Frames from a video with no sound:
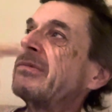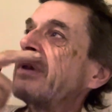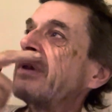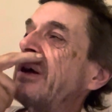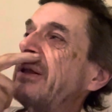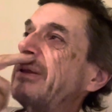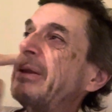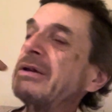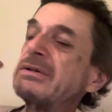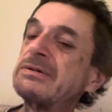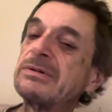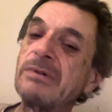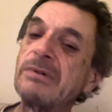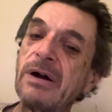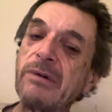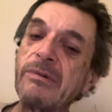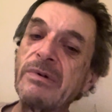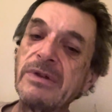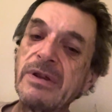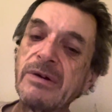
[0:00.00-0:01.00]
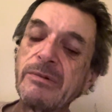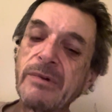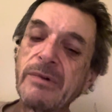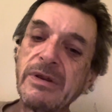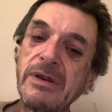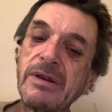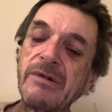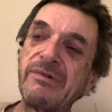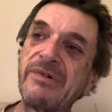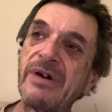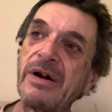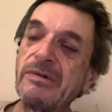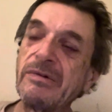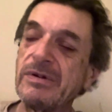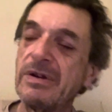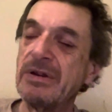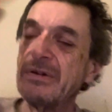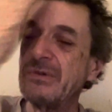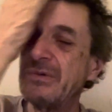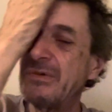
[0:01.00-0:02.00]
and that's why when they, when they're found
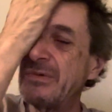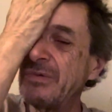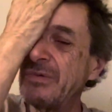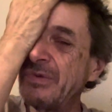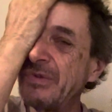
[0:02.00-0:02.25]
in